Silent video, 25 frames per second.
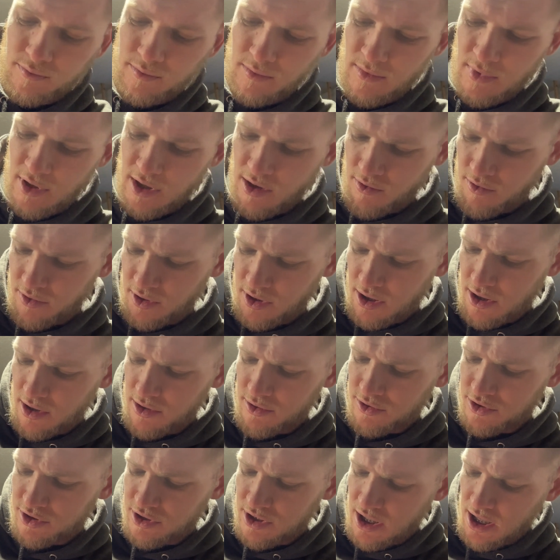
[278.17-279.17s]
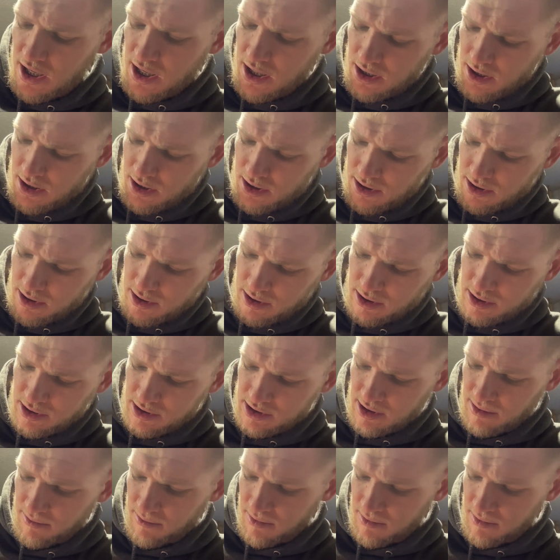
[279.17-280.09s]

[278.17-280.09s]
Now on the other side, same